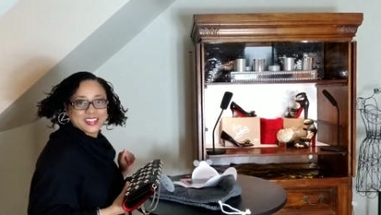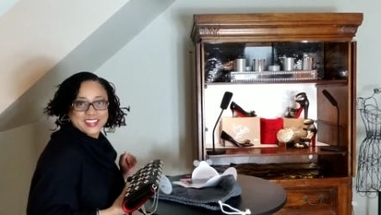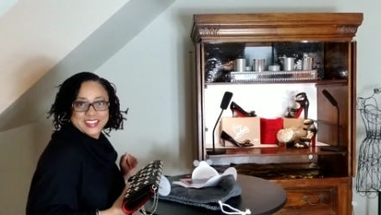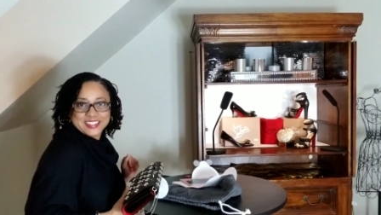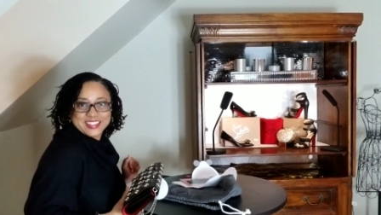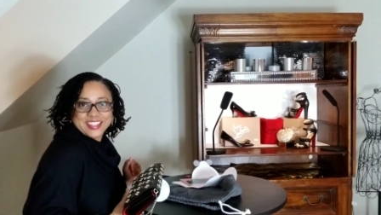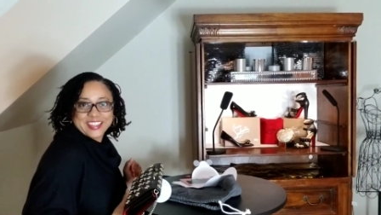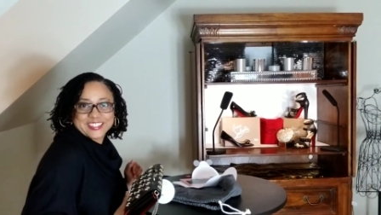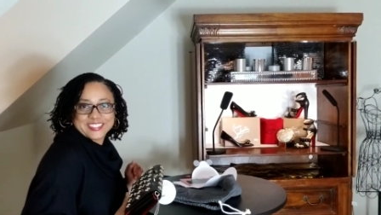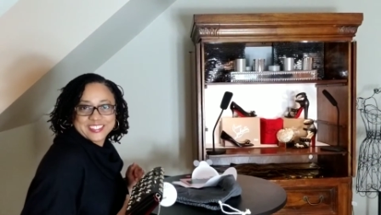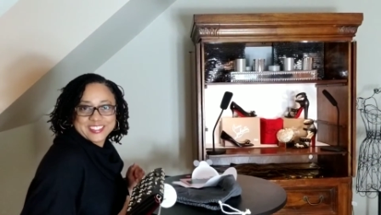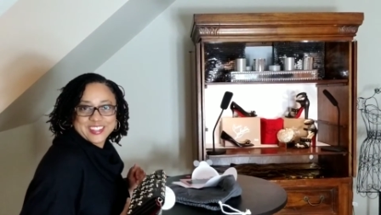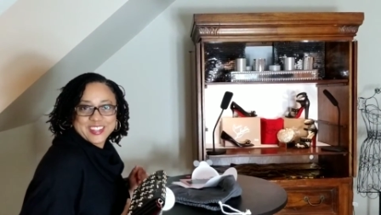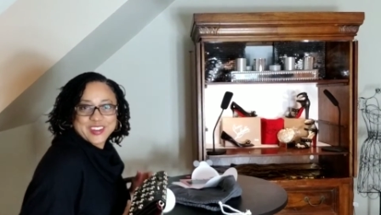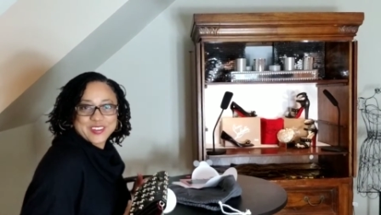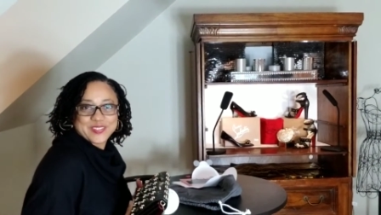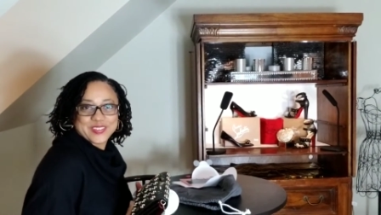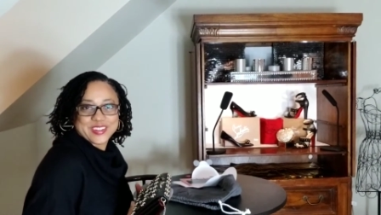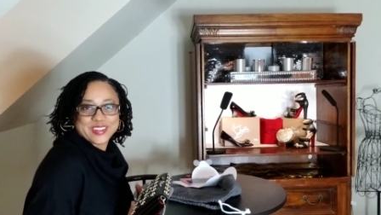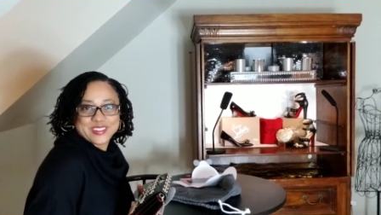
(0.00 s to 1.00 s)
the collection
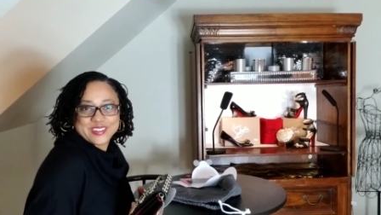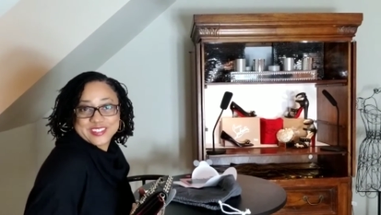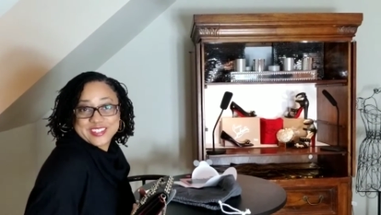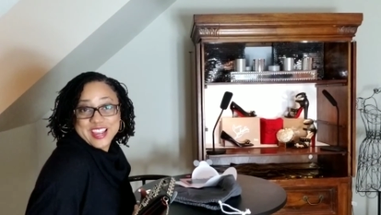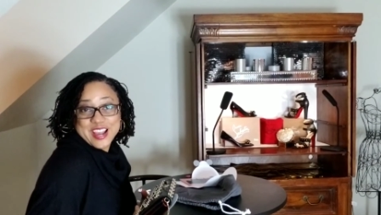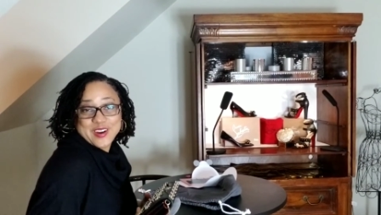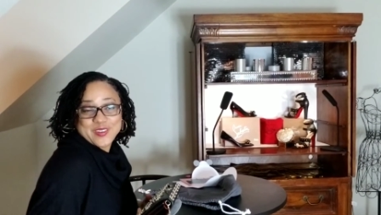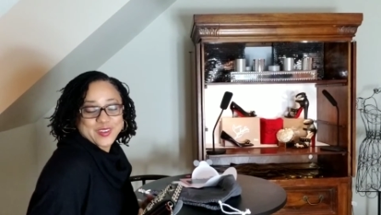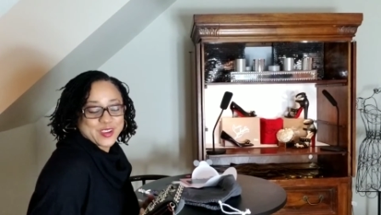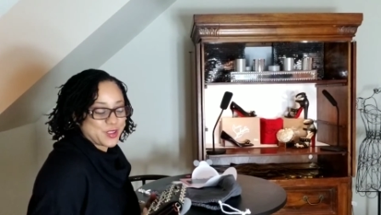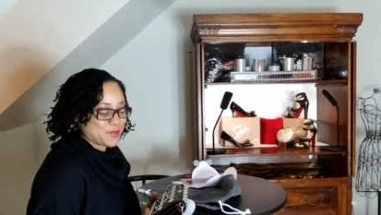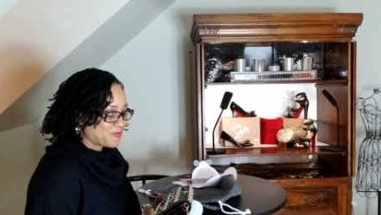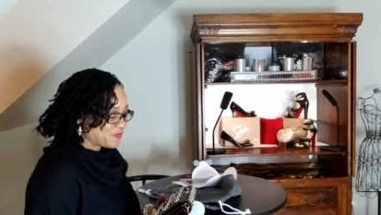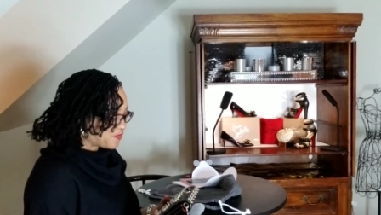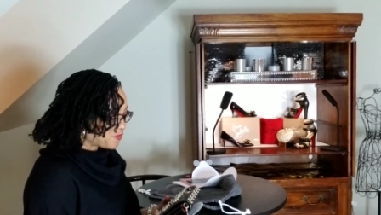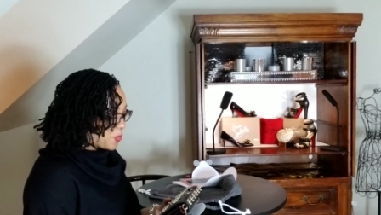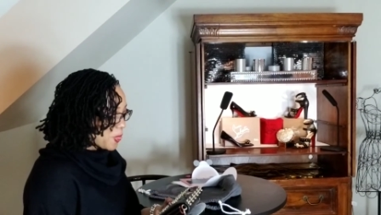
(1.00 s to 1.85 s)
over here, shall we?